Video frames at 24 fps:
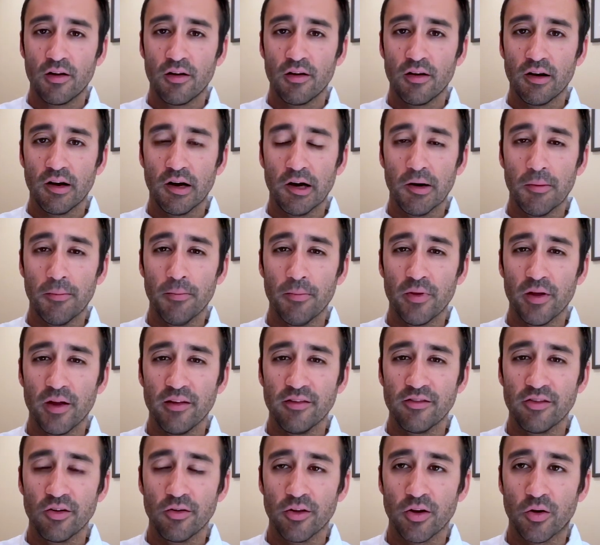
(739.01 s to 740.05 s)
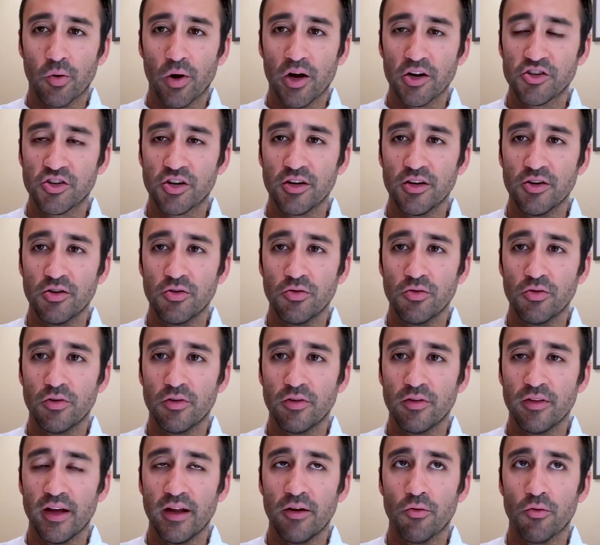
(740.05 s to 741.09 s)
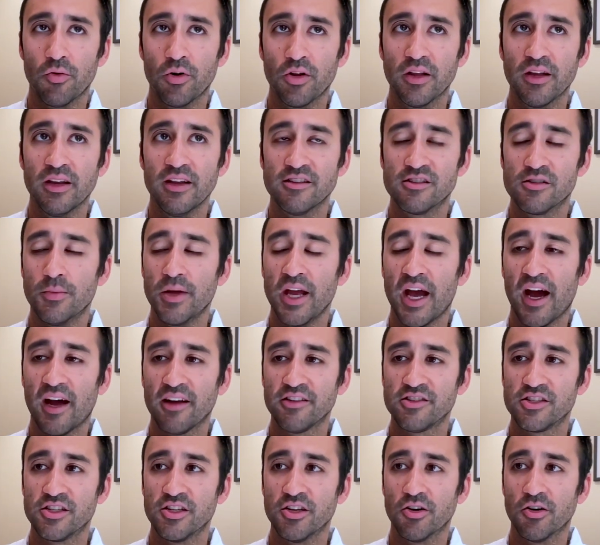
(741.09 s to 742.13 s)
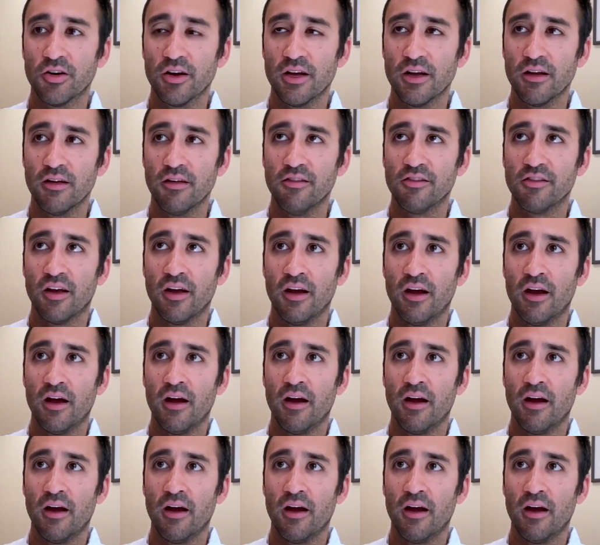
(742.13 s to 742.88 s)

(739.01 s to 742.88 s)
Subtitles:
And so the question that really needs to be asked here is,